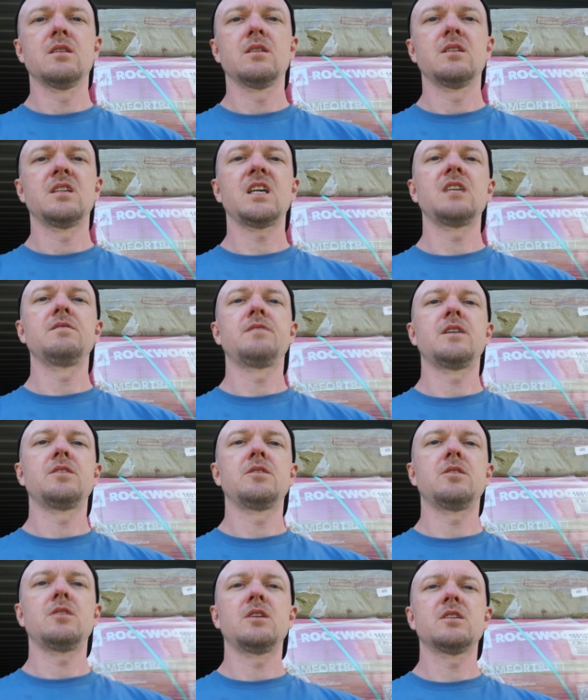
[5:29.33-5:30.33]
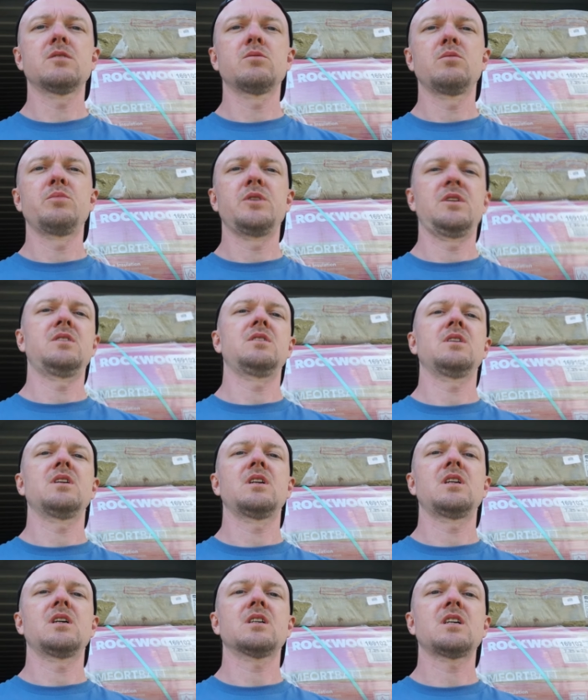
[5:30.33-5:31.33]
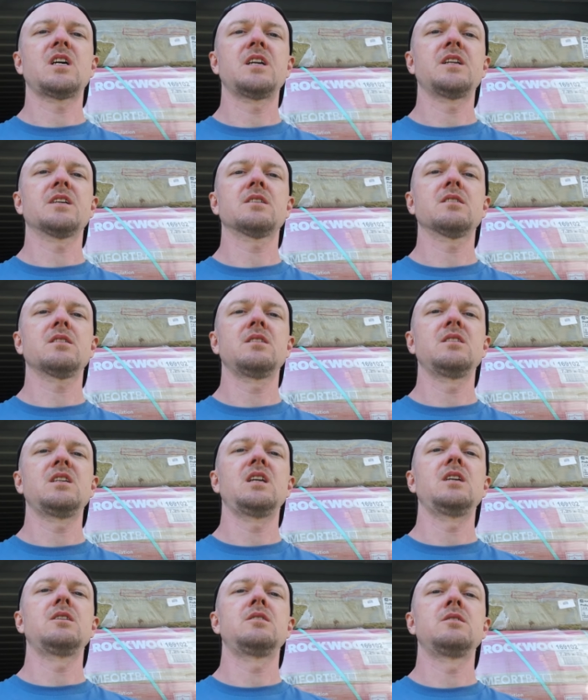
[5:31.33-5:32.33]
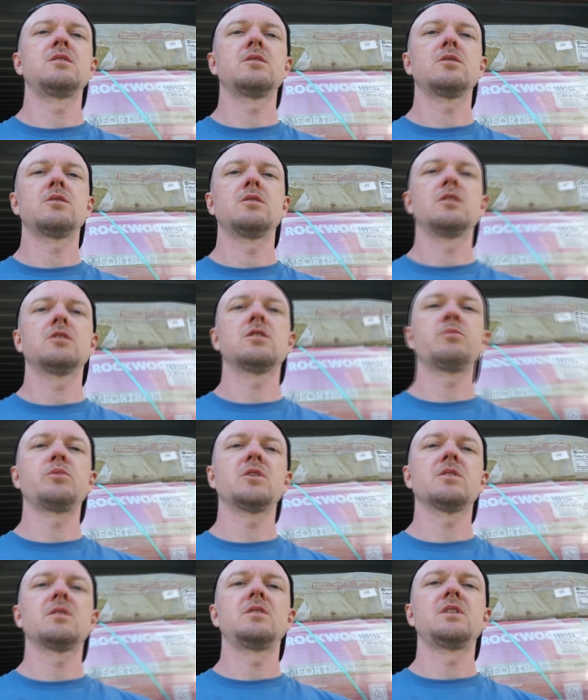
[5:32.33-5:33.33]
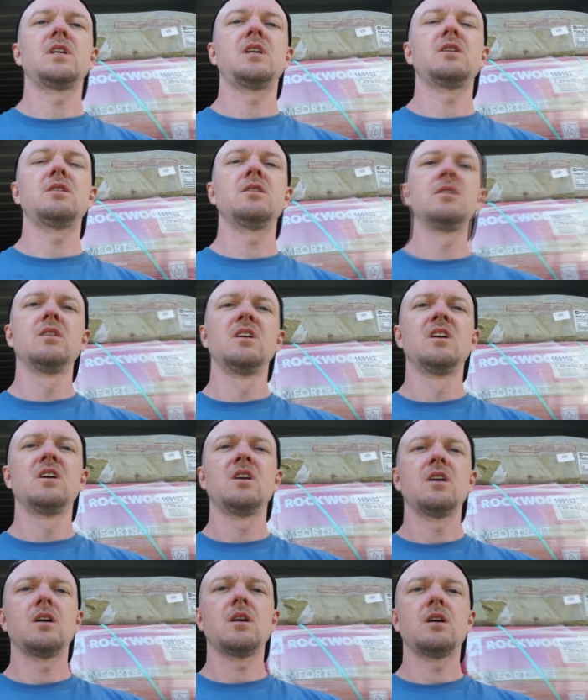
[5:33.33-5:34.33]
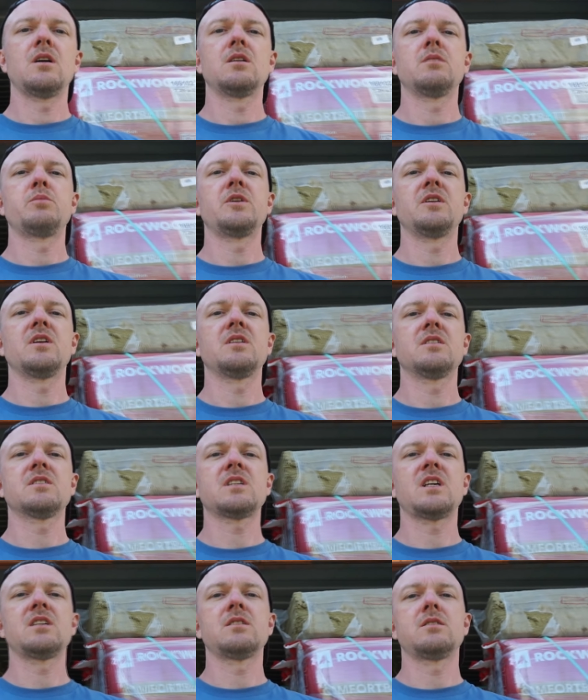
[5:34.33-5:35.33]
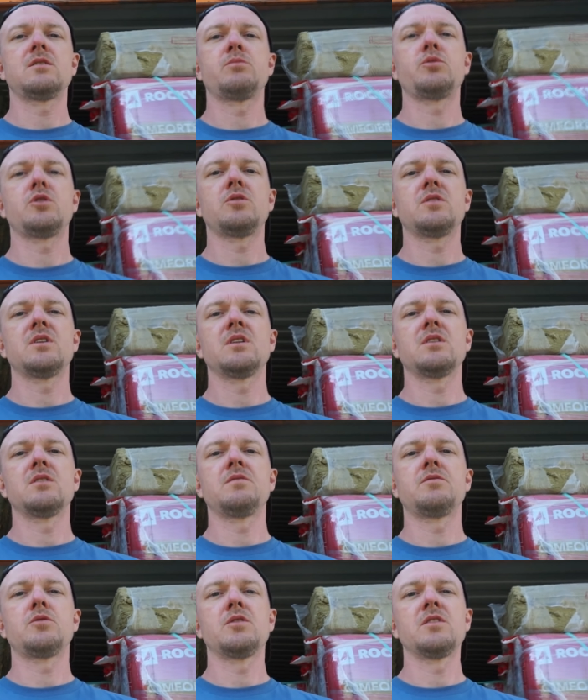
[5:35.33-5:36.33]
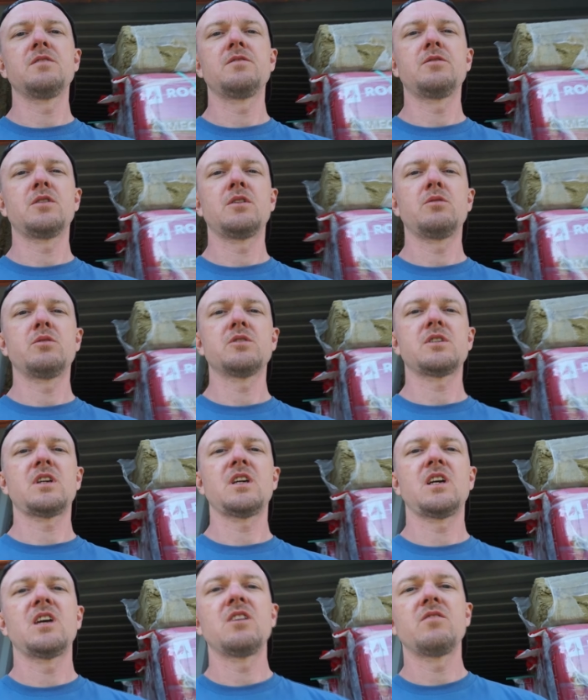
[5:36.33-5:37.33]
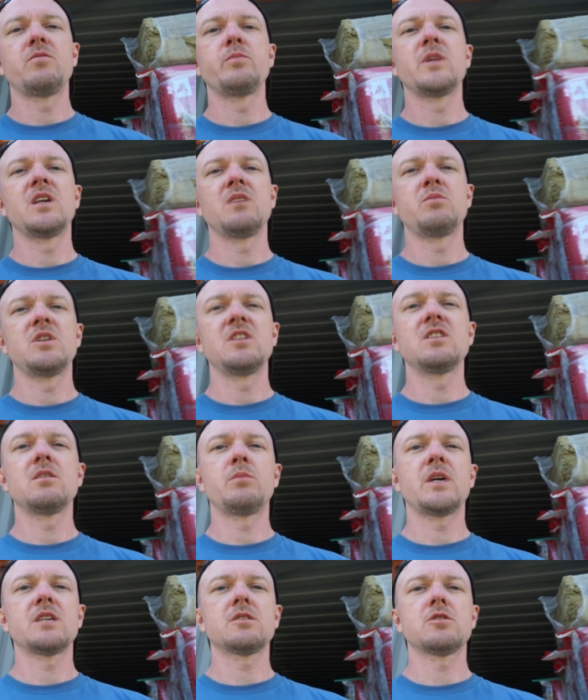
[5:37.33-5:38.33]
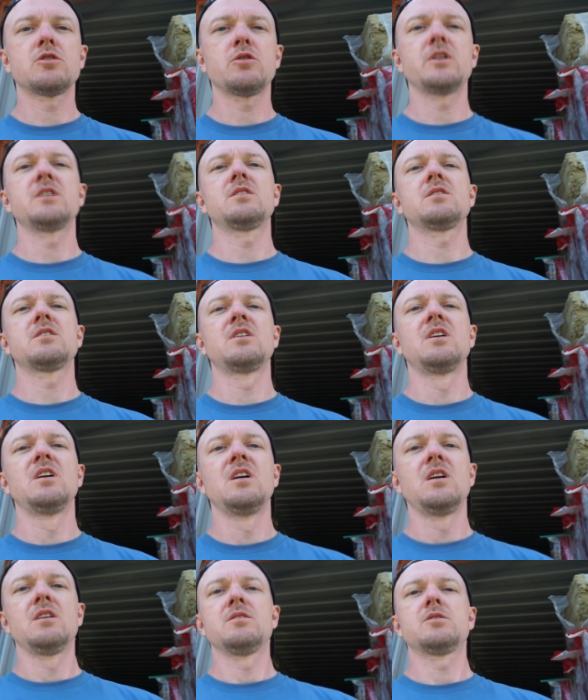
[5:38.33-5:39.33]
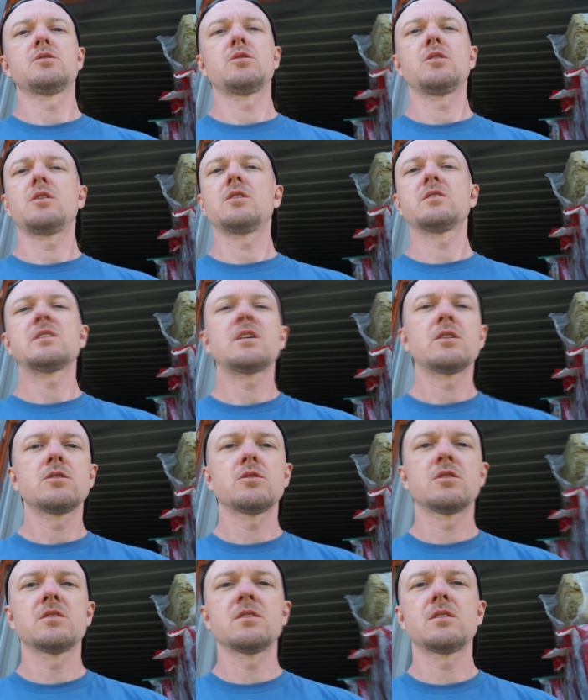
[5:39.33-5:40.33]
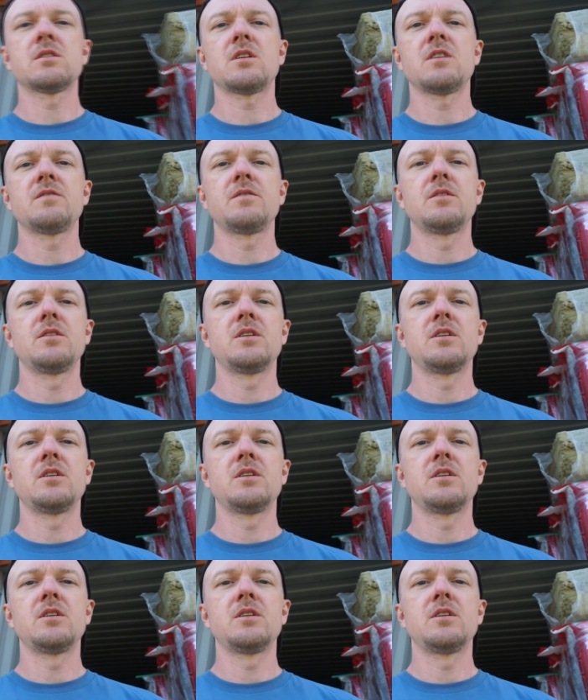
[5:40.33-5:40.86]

Ninth on the list would be to get a Conex container or a shipping container. Uh, depending on the size of your building, the 40 foot, which I have, may be the best choice stored all sorts of stuff in